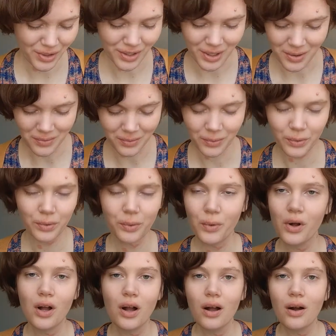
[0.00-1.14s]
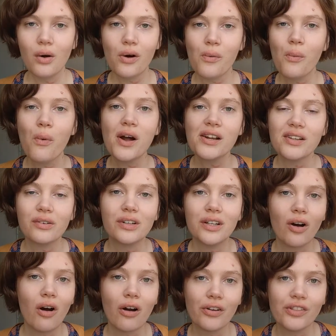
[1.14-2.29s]
you know, what
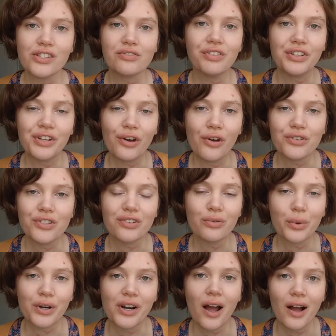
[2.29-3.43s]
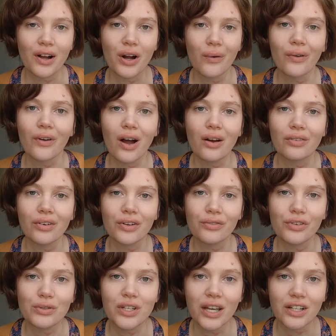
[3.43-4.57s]
are these videos if we're not going off on a
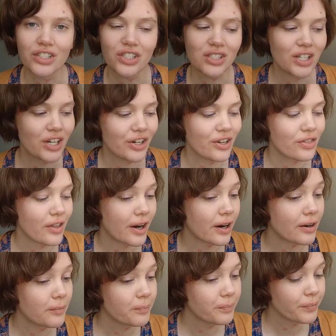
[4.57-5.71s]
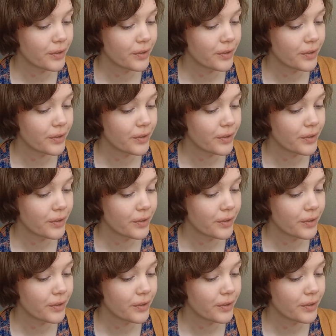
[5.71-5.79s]
few tangents here and there.